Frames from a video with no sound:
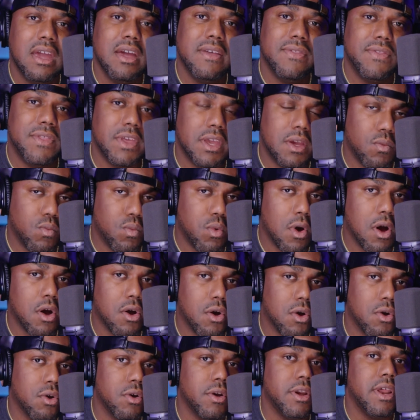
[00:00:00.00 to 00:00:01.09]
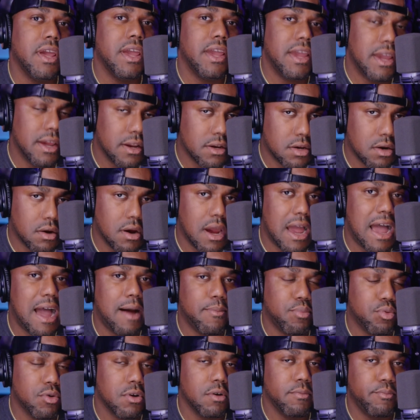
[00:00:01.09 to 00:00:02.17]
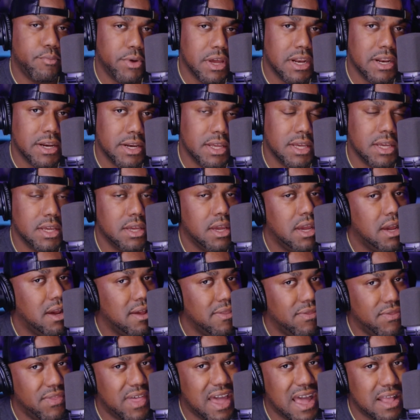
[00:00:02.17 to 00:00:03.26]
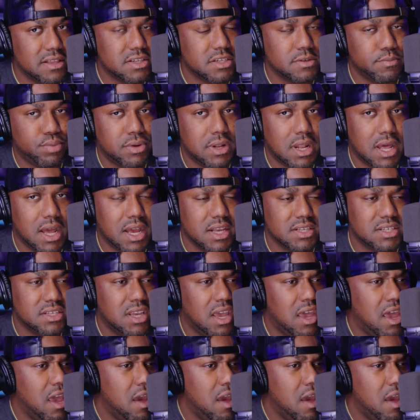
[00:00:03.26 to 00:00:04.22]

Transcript: the word interoperability. That's a plus.